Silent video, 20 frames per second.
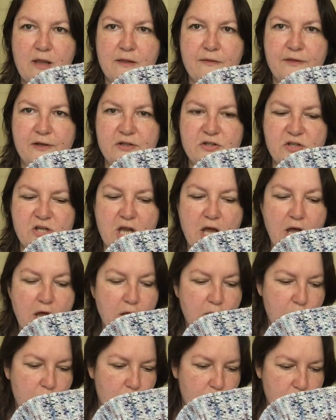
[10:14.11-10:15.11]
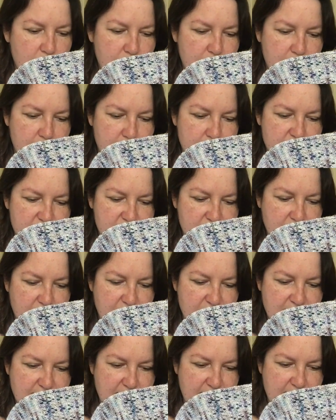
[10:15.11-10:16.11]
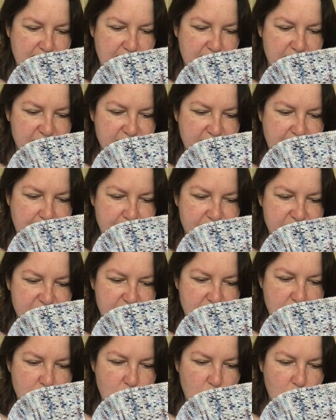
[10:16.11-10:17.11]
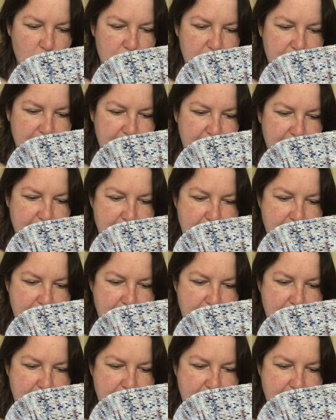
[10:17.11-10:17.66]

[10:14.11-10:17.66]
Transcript: the toe, just looking down here because I absolutely